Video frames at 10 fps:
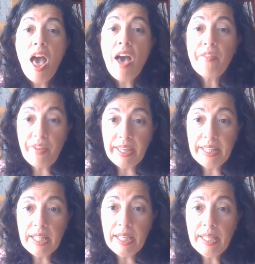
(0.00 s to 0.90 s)

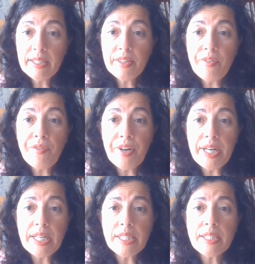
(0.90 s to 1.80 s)
Finally, the
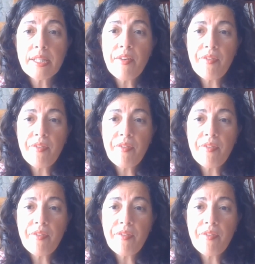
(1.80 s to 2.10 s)
first